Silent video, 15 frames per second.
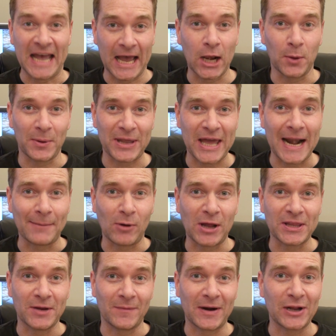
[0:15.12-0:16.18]
Hello again, I'm
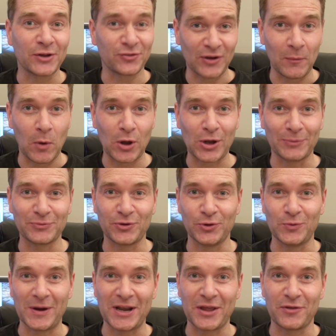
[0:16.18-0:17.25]
Rodney Reynolds and welcome
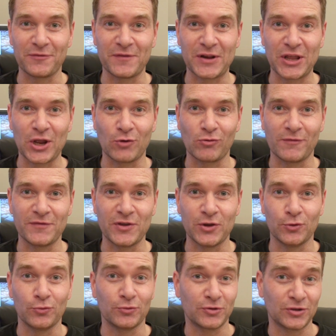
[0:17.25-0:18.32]
to another video
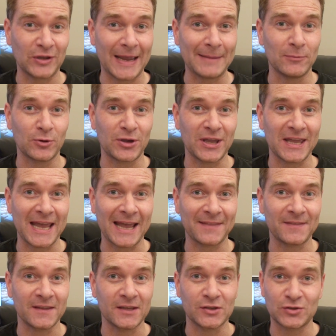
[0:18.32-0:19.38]
review. Today I'm looking
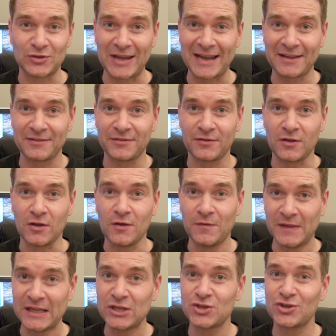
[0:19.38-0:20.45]
at the Scythe
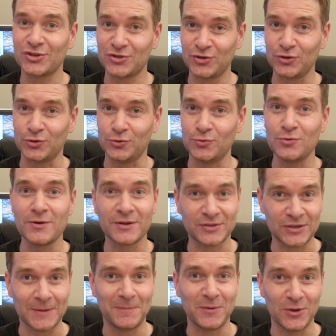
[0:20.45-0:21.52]
Ninja two
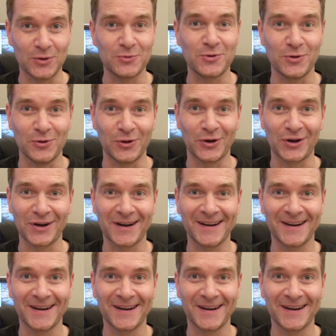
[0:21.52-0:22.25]
C P U cooler.